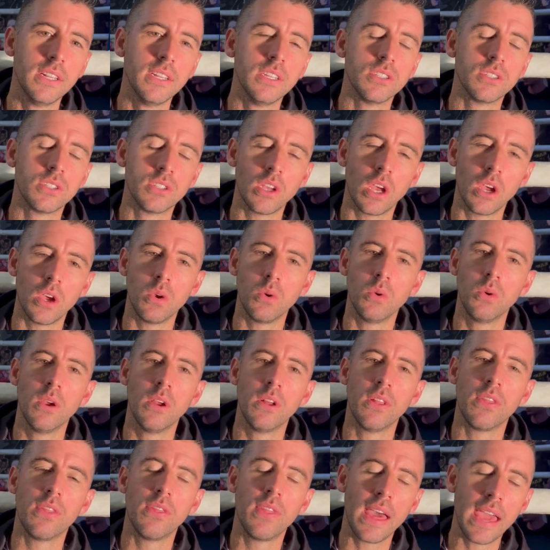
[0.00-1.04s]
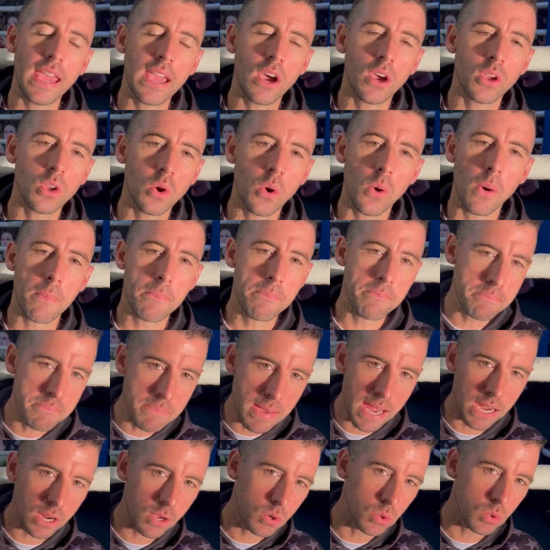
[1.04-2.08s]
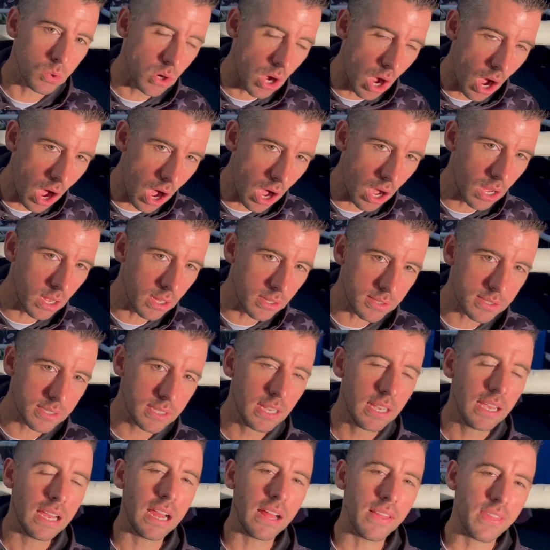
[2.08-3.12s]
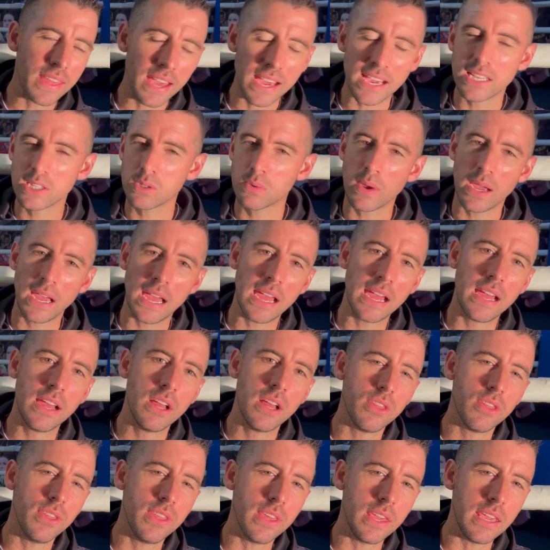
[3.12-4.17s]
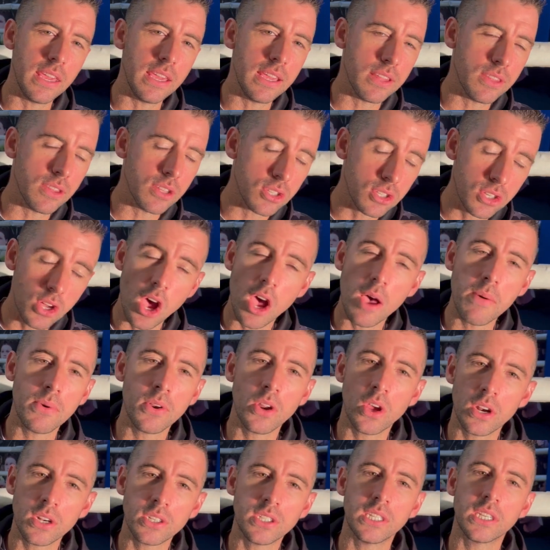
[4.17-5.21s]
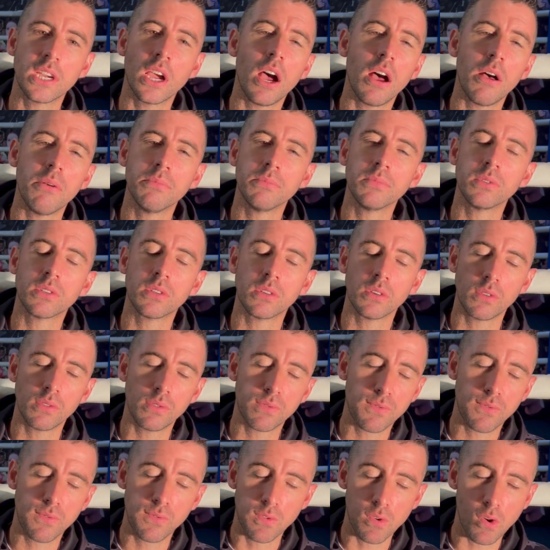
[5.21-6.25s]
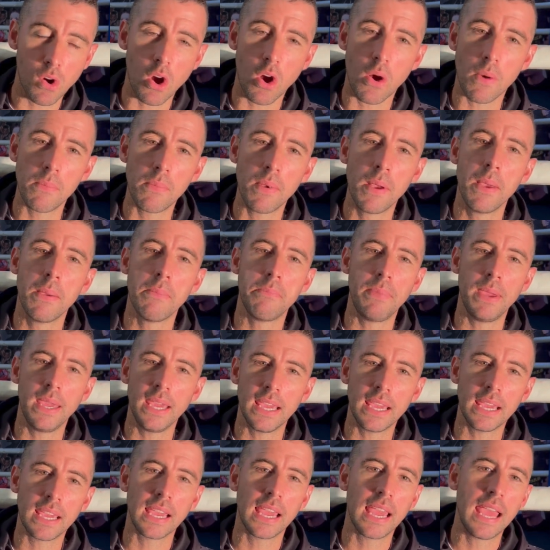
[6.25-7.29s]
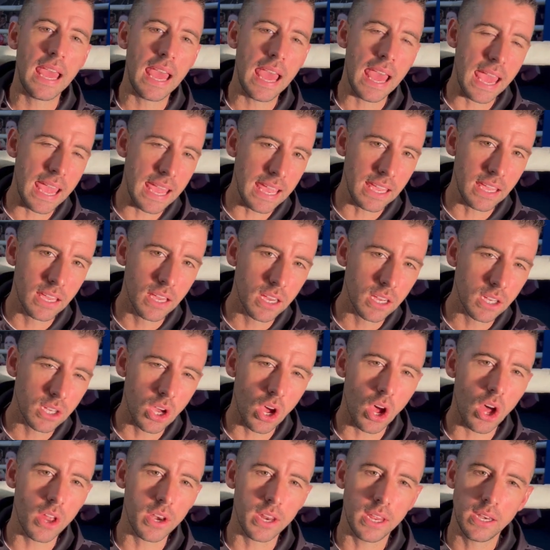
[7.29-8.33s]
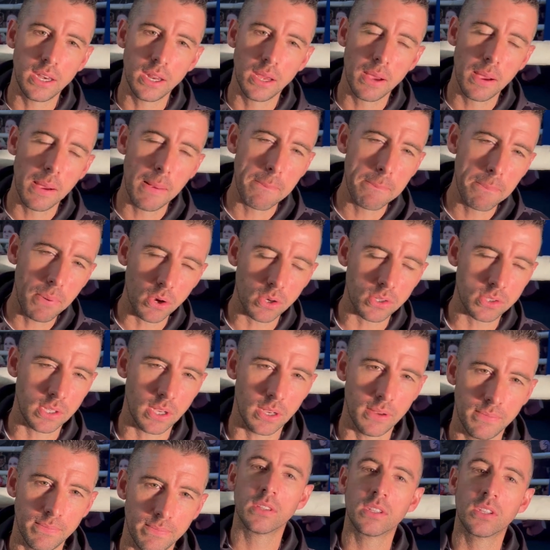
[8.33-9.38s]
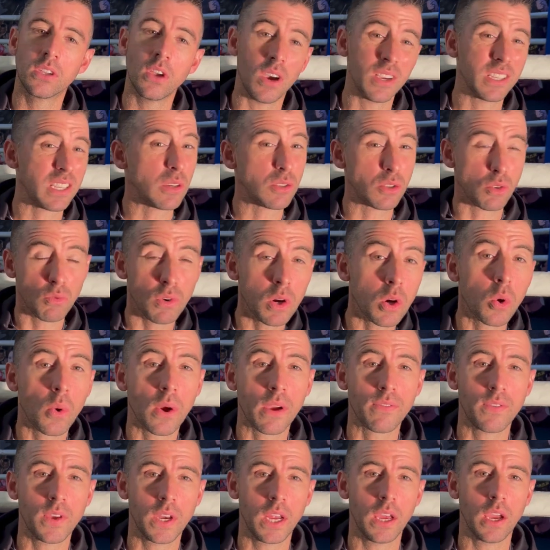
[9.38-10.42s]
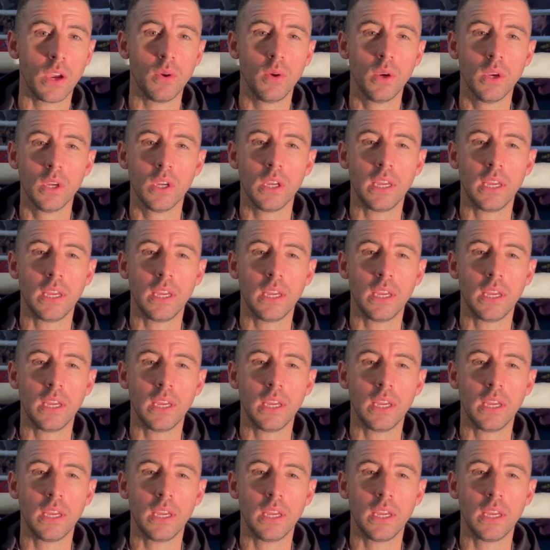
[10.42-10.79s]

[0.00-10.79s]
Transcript: So they are your medical cards, and that is where the, the terminology comes from being a carded boxer? Guys, that was a real quick video.